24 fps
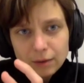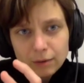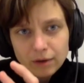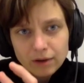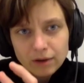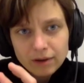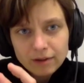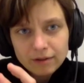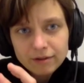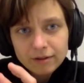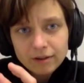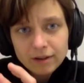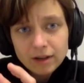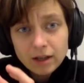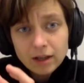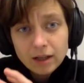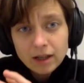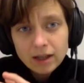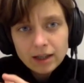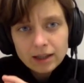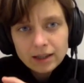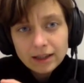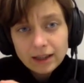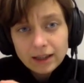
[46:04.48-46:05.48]
with
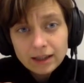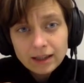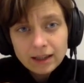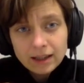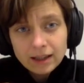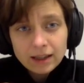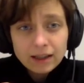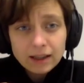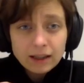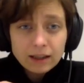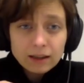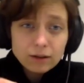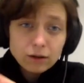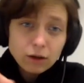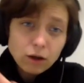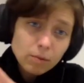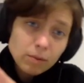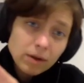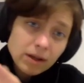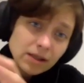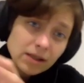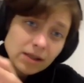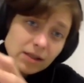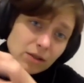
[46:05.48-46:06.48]
technically
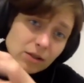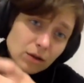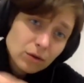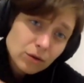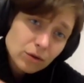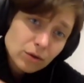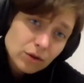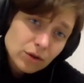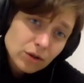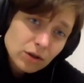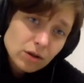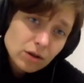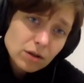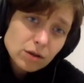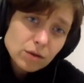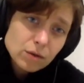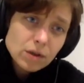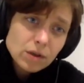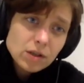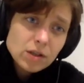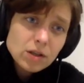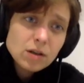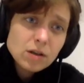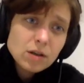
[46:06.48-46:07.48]
global solutions,
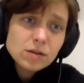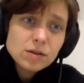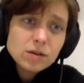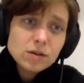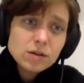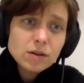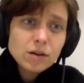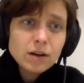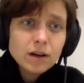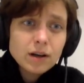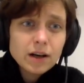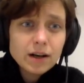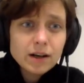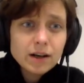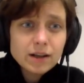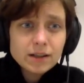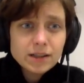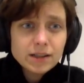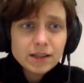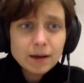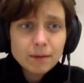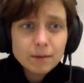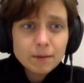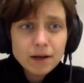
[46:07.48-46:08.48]
which also are
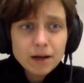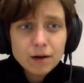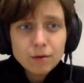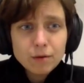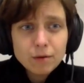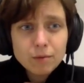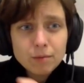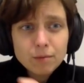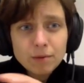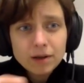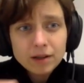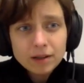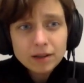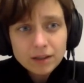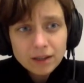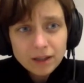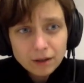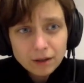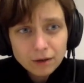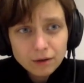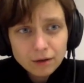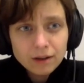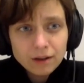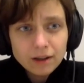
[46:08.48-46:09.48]
somehow
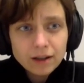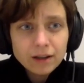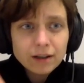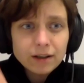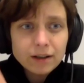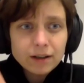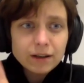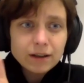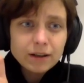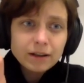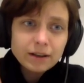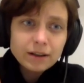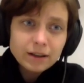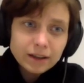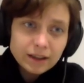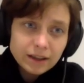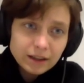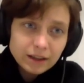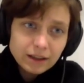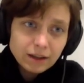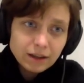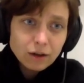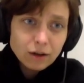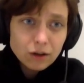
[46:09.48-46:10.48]
particular in
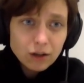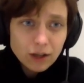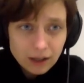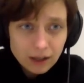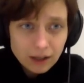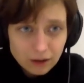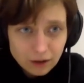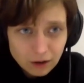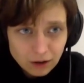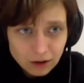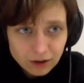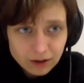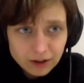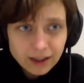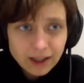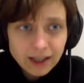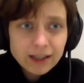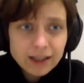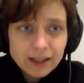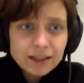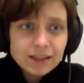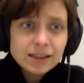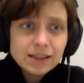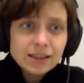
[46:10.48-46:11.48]
the local
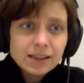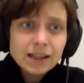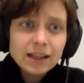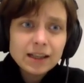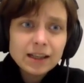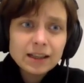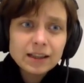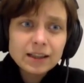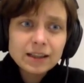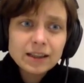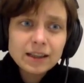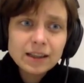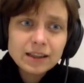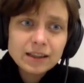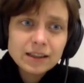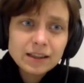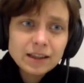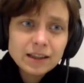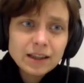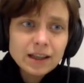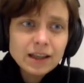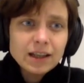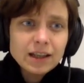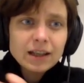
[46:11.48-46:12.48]
context, and that
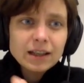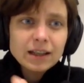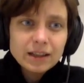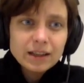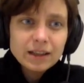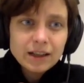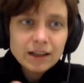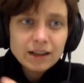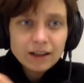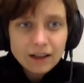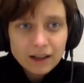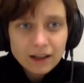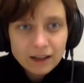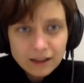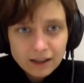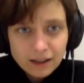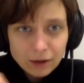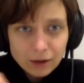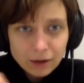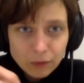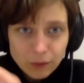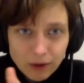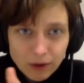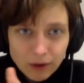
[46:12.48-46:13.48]
they're
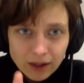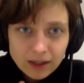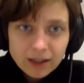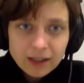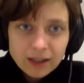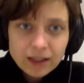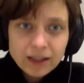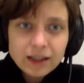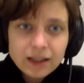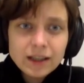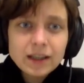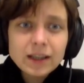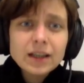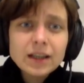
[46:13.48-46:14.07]
unequally